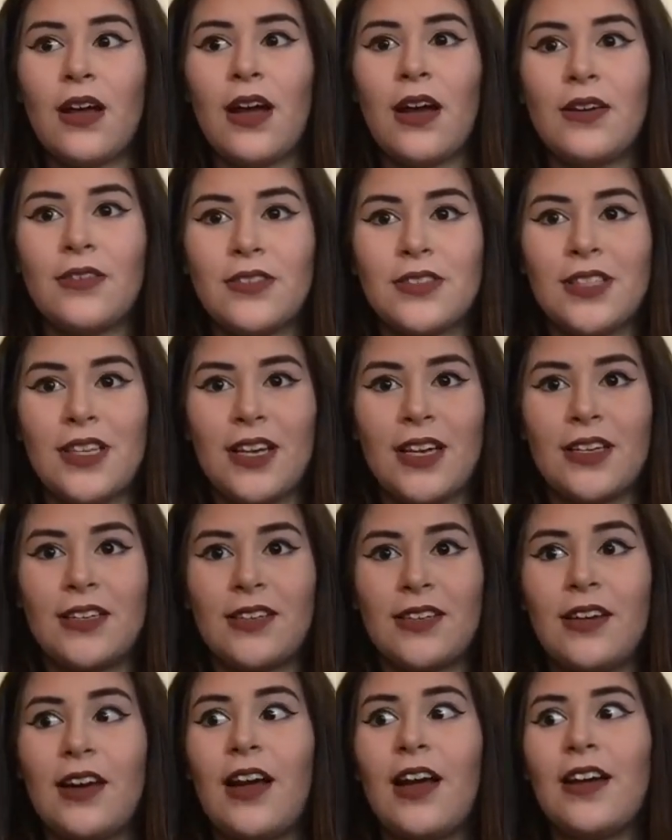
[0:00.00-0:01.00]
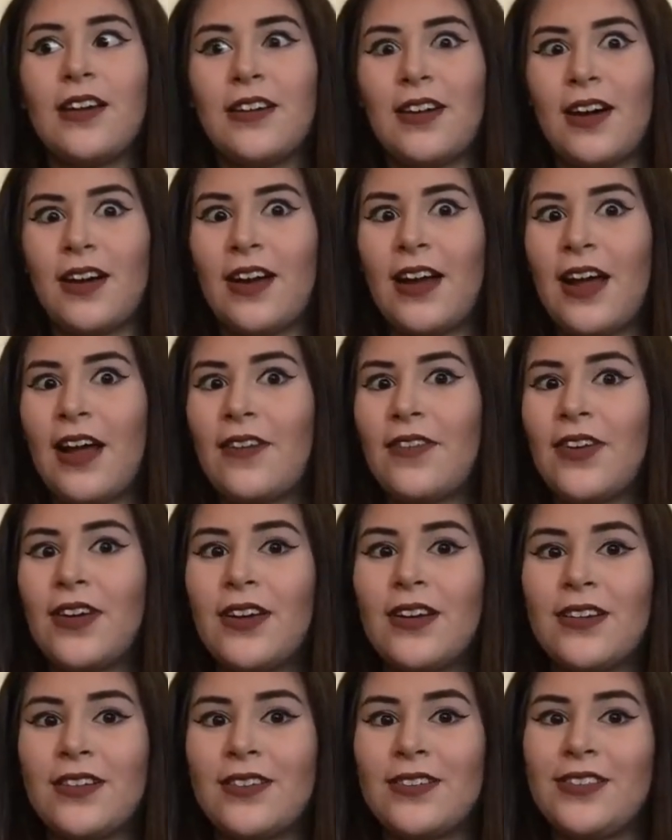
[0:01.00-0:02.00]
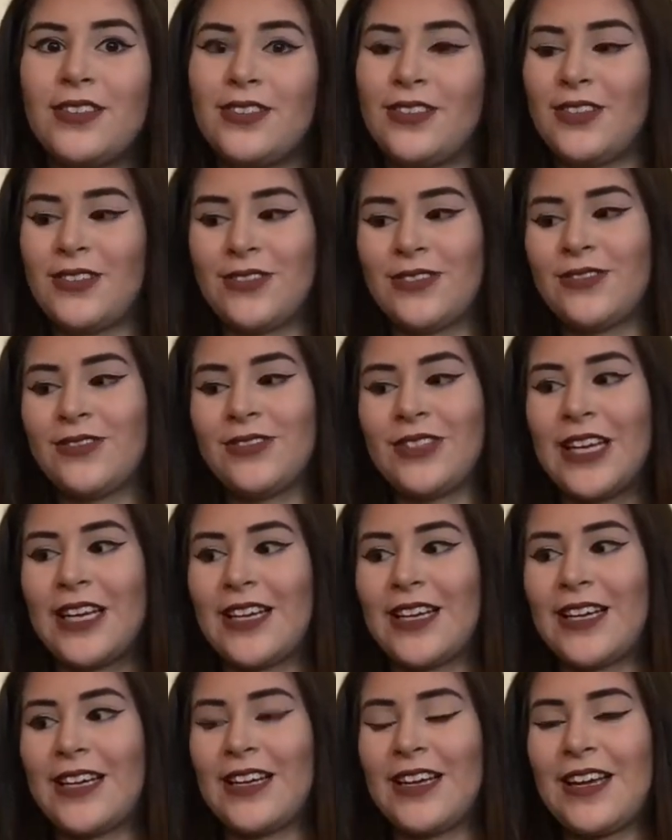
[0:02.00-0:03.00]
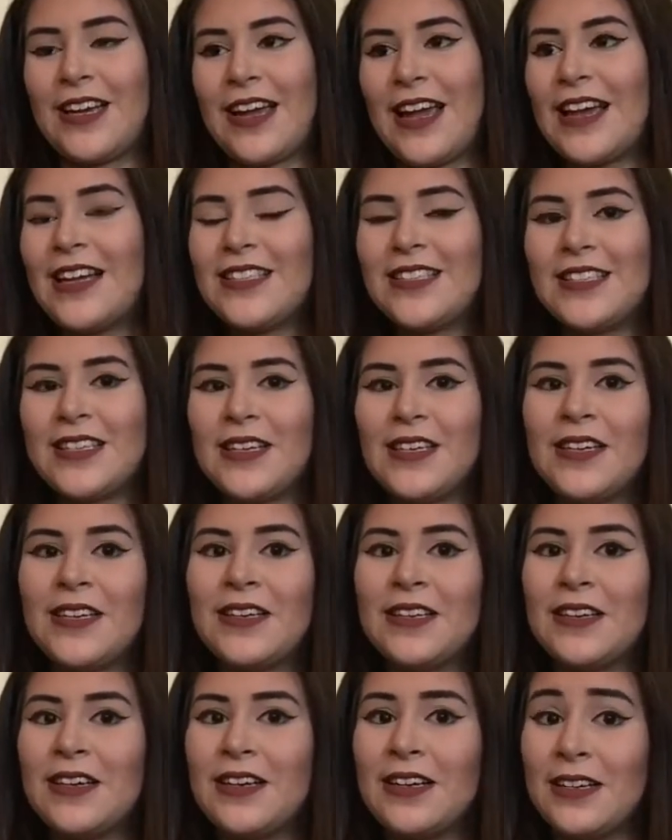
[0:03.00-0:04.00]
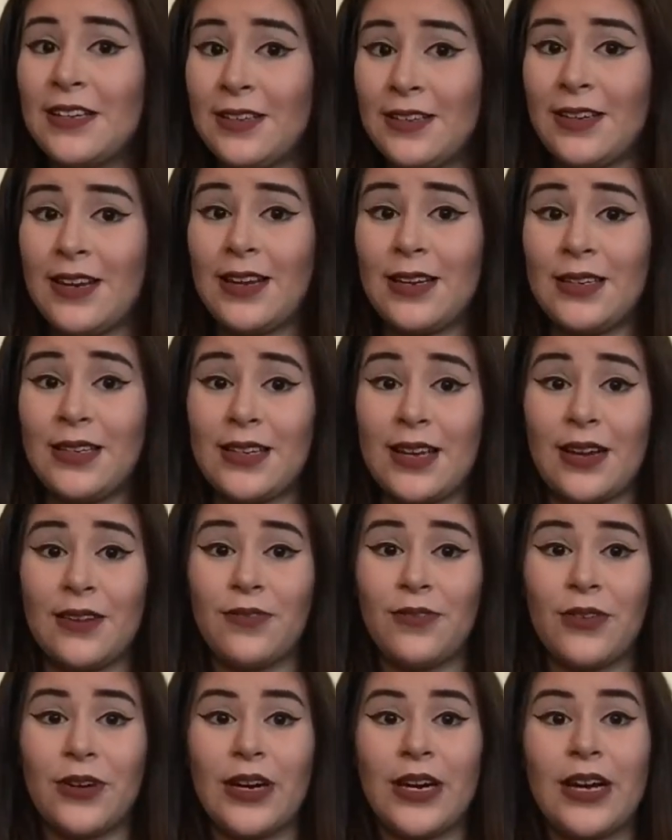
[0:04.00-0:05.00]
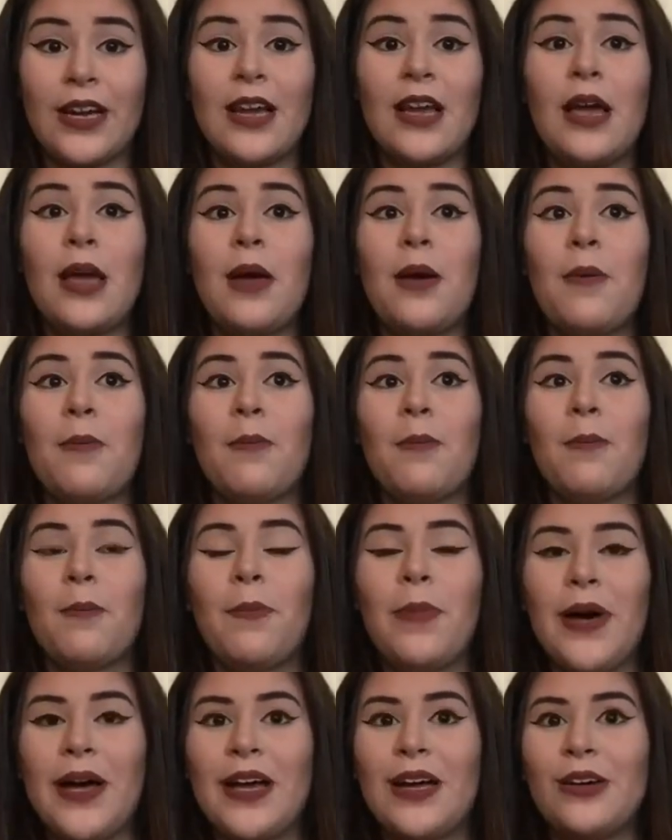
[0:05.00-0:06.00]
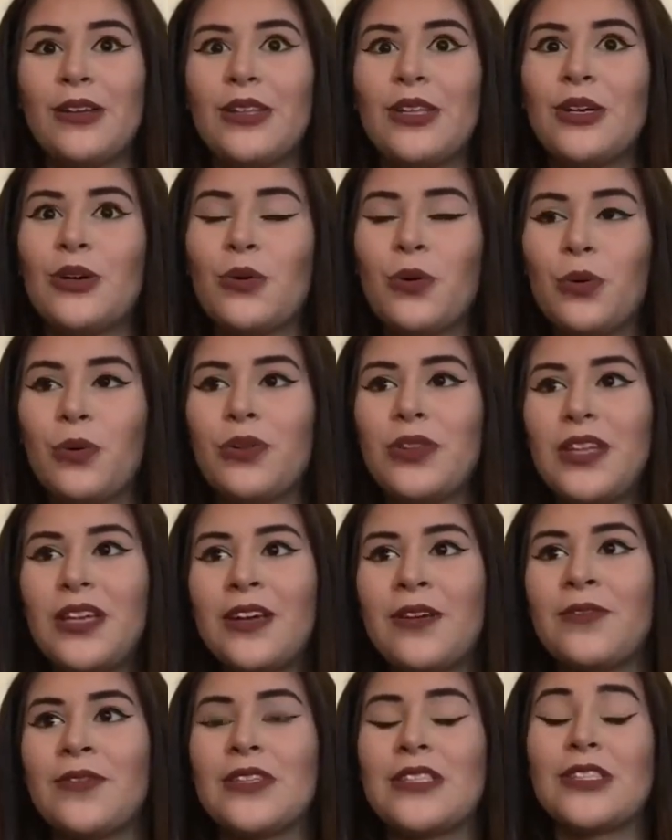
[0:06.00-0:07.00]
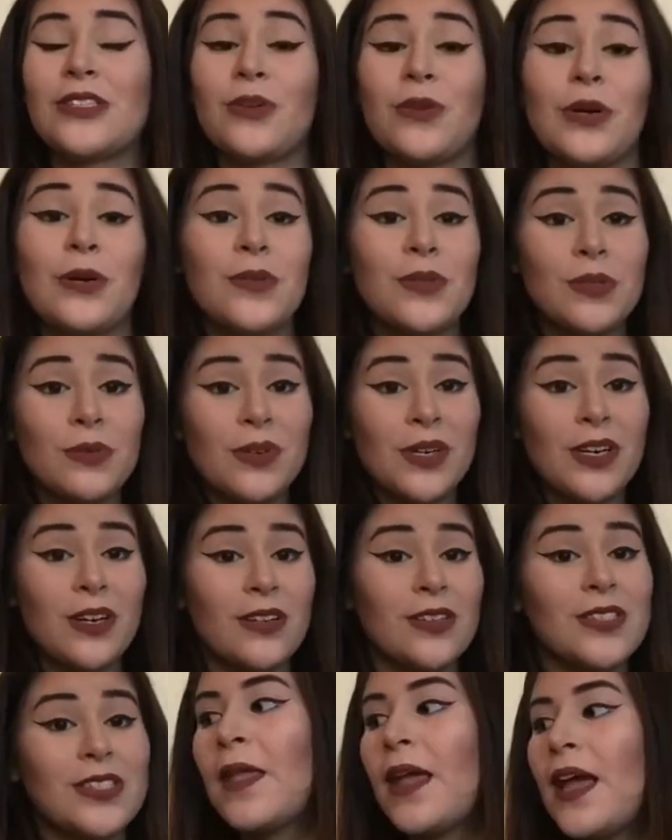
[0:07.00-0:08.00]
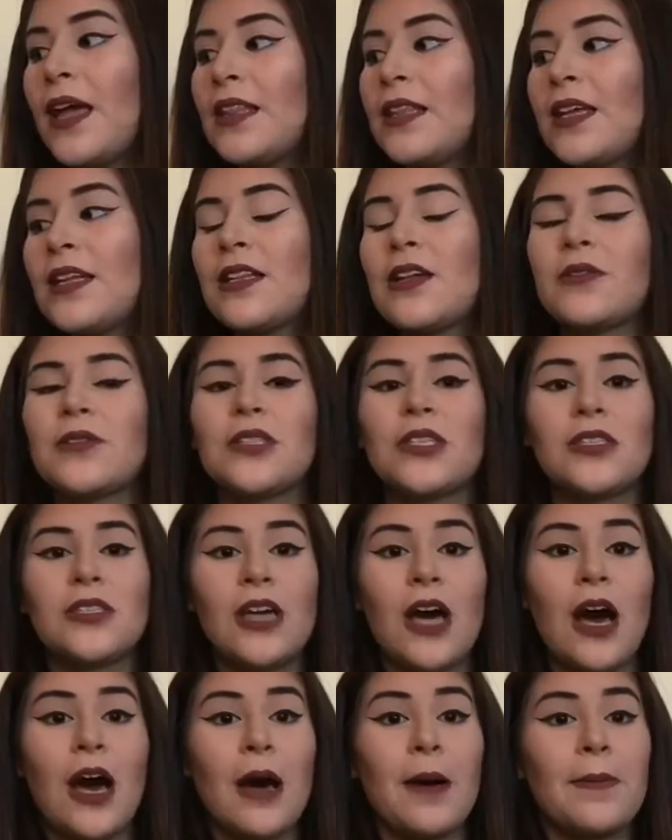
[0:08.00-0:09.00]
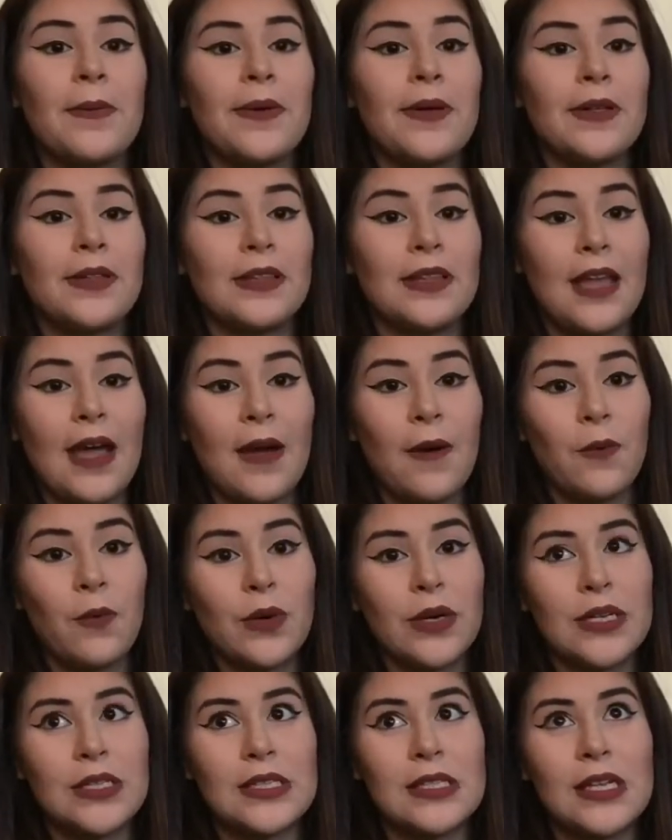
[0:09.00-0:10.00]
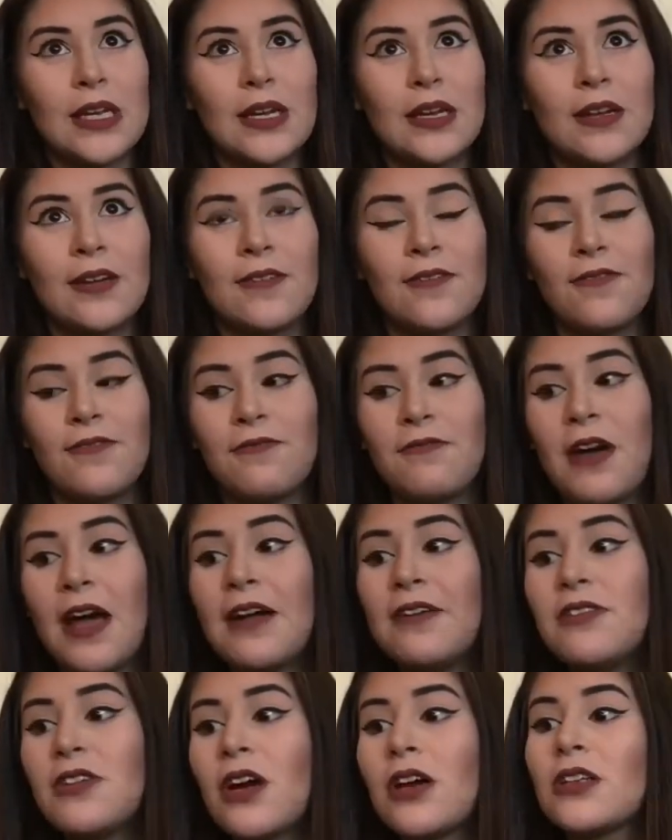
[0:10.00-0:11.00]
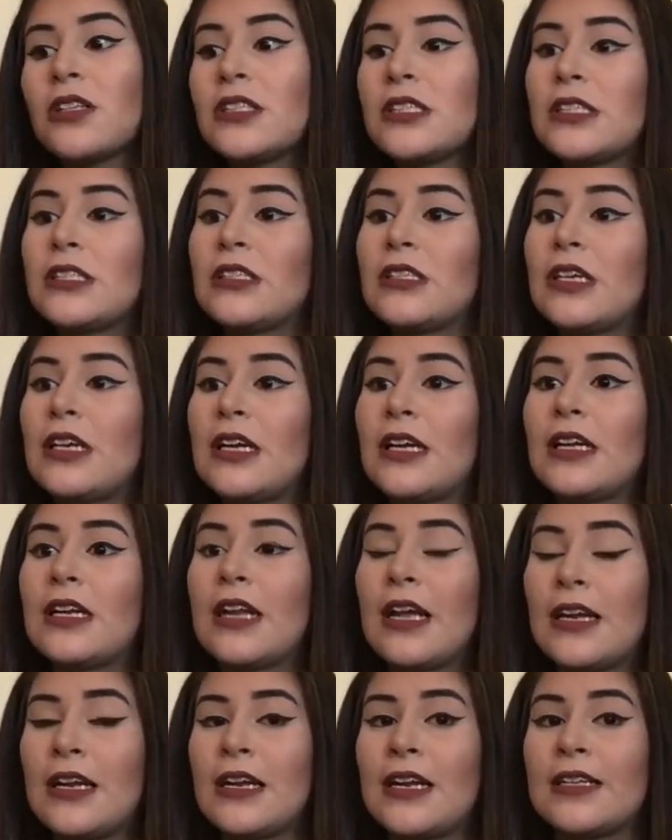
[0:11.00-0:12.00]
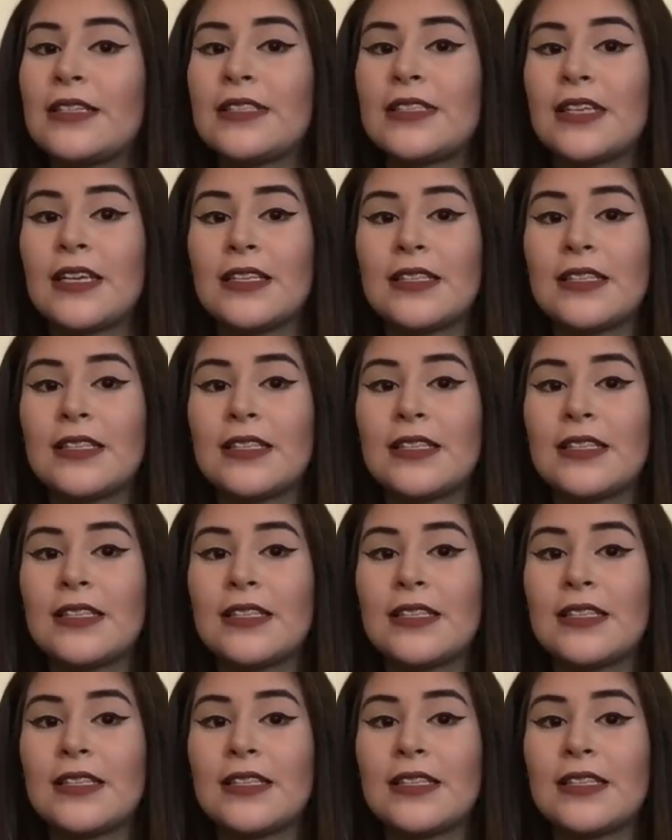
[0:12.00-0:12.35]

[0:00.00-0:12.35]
I was like, I gotta have it, you know, like 18.99 for it. But the cool thing was, so it was already on, and then there was a top that was $5.99.